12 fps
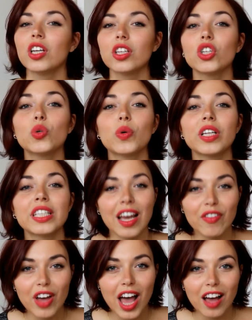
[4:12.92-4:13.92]
You will
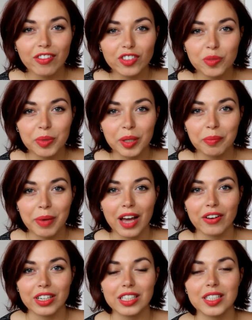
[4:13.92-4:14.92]
never have to be
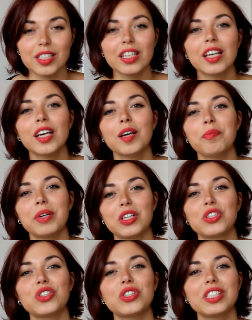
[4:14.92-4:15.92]
embarrassed
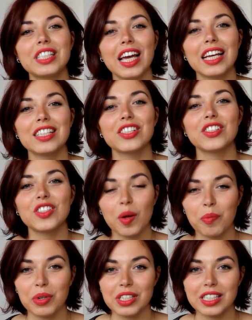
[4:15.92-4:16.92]
because you said
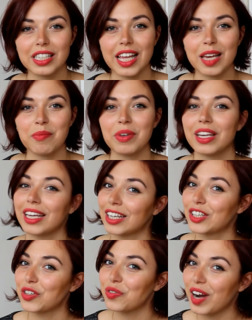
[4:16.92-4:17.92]
somebody's name
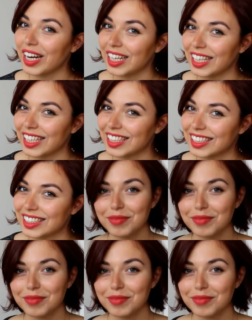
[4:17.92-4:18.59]
incorrectly.